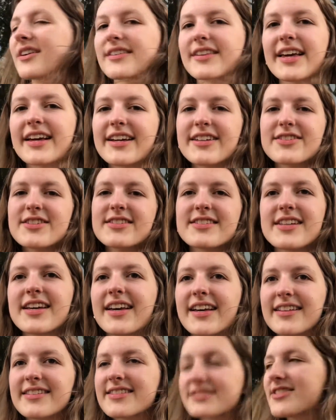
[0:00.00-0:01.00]
Like it just
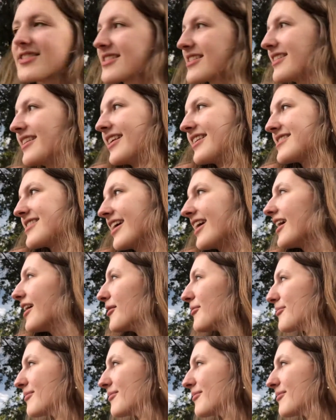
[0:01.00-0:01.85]
is. It's, it's hip.